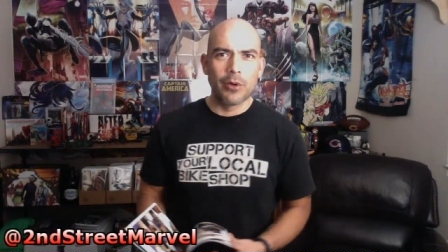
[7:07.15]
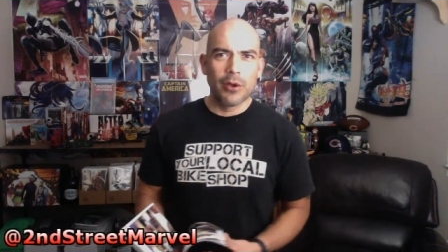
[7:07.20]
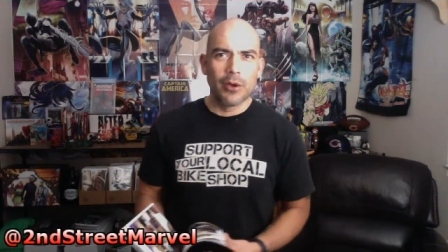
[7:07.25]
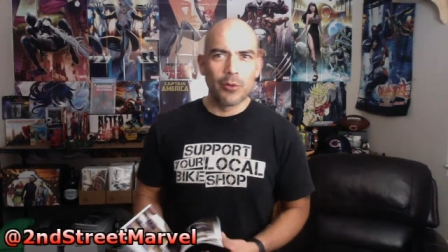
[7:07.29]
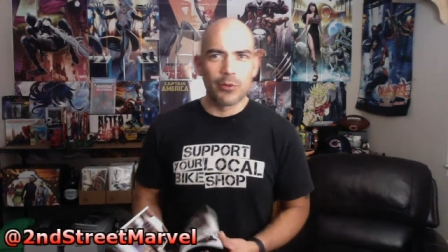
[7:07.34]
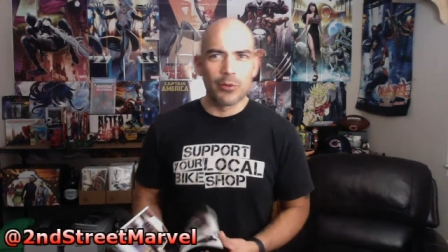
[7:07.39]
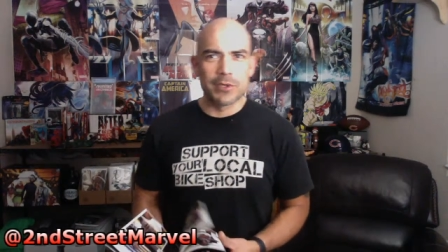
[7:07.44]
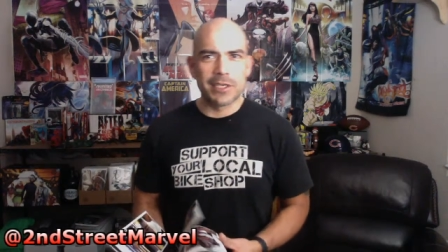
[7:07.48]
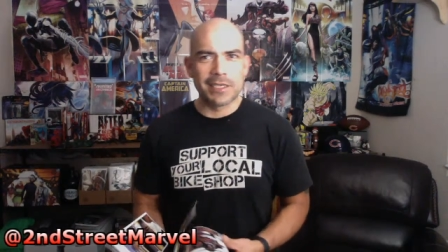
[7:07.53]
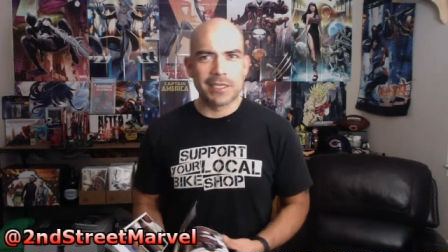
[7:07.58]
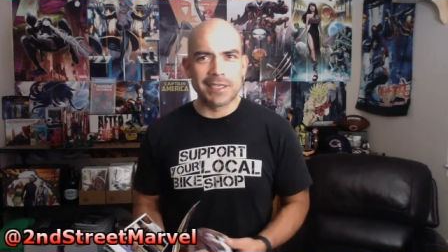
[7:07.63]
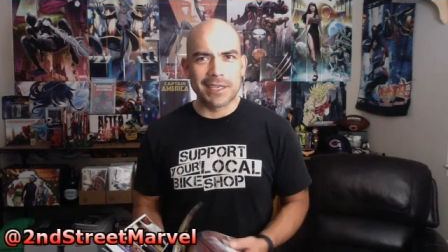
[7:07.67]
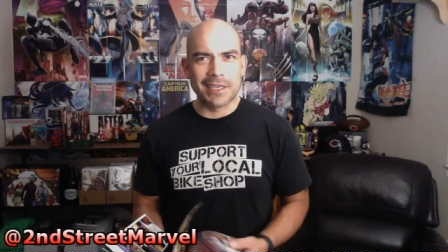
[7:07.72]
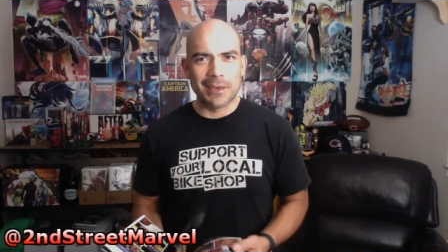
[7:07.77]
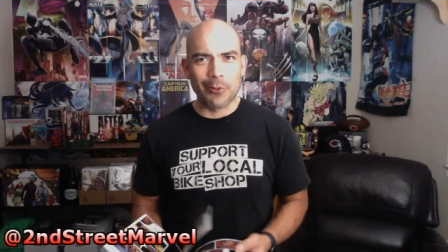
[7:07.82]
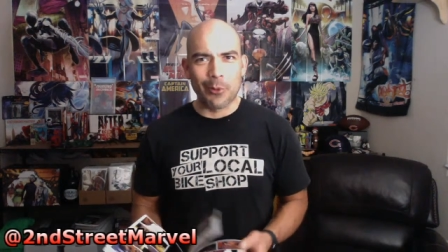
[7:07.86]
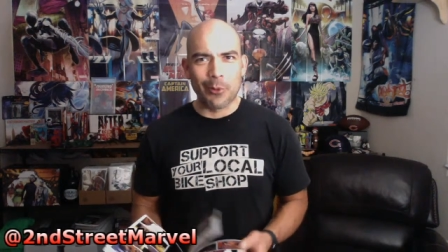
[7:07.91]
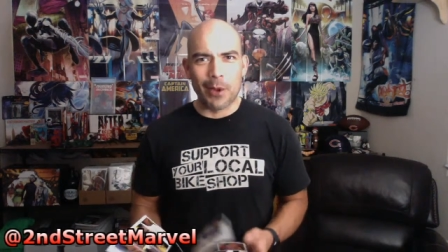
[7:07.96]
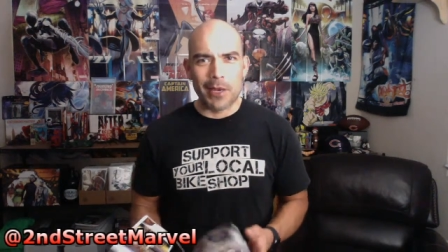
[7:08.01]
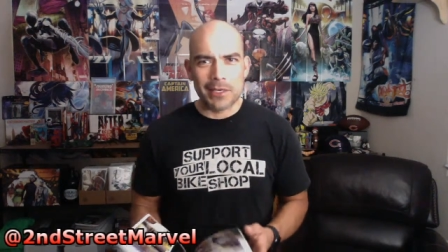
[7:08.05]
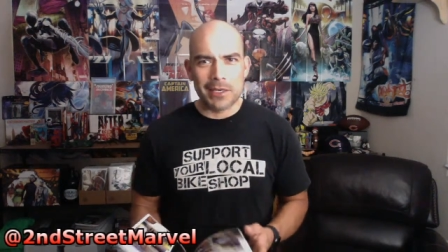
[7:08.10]
resisting
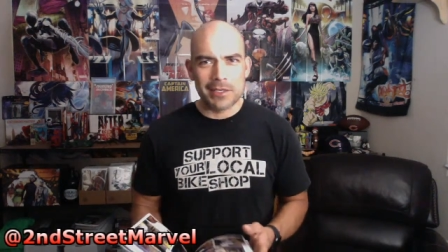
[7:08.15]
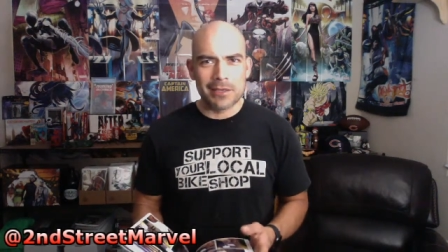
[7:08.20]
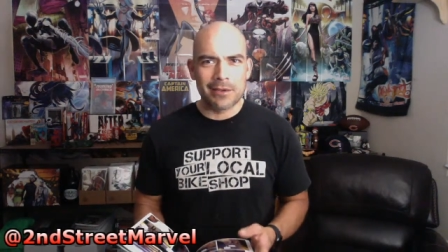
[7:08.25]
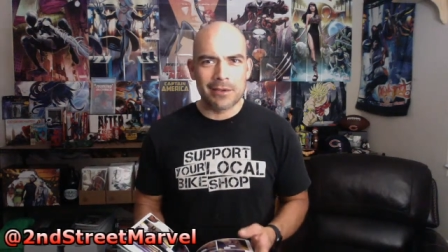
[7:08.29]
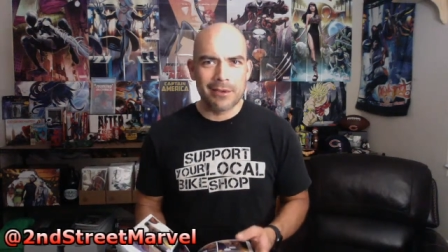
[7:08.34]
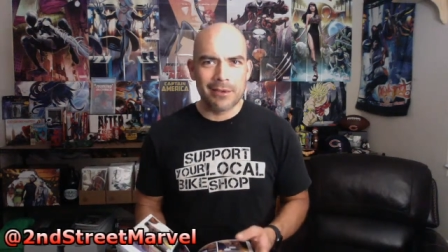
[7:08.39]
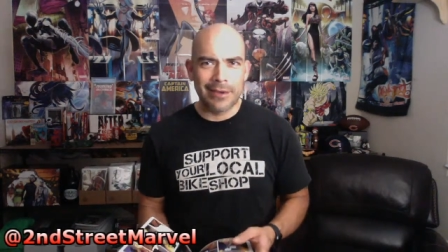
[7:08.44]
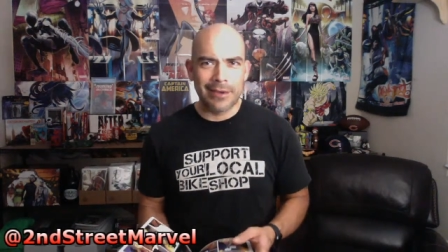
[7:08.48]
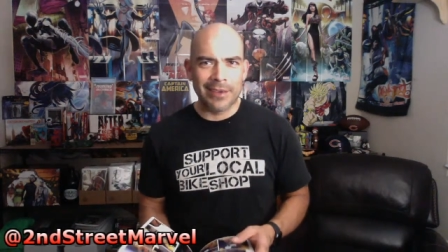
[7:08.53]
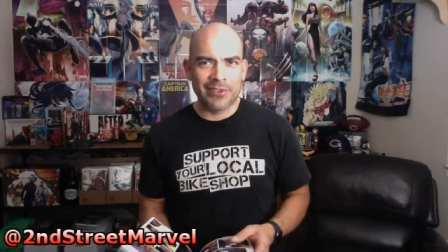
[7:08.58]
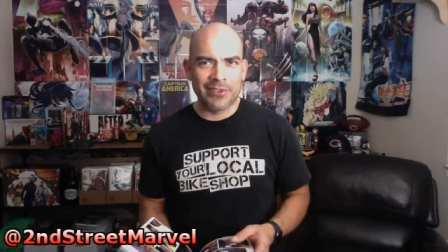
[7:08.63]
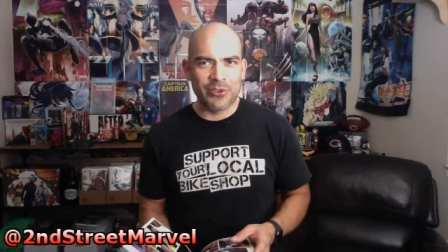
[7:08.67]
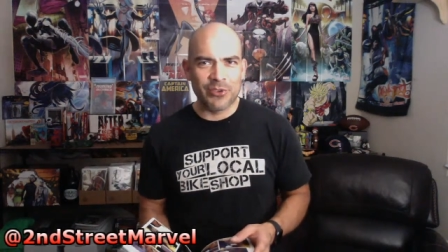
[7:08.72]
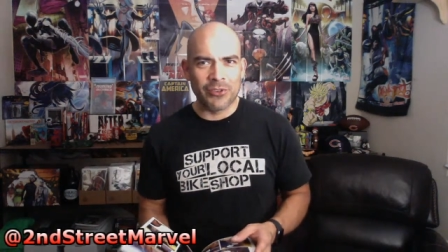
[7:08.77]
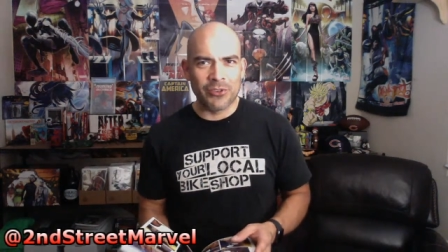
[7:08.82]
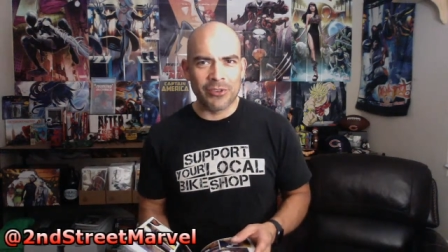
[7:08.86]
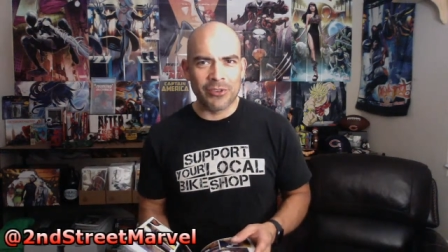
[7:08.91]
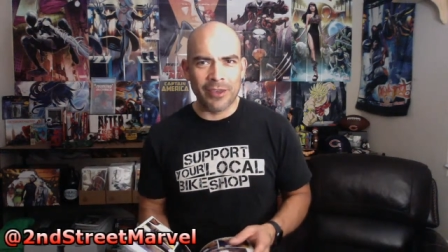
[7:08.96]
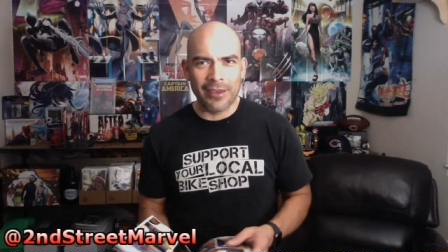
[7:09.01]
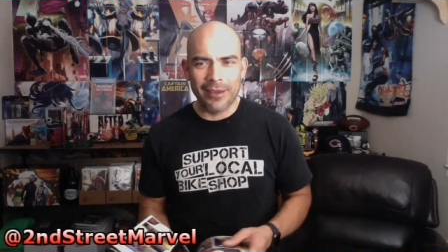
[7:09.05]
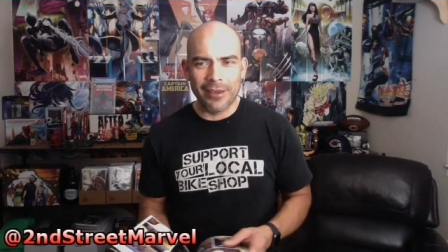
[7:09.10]
arrest, I guess you could
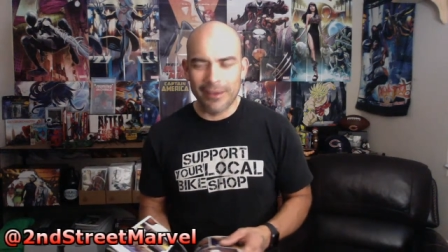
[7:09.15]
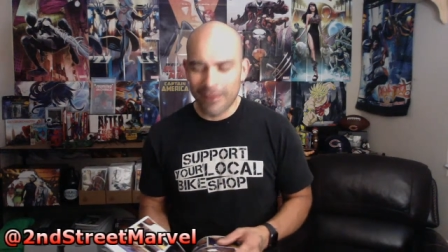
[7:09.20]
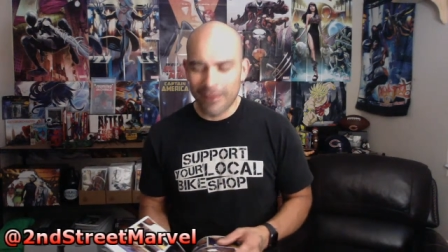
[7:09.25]
say.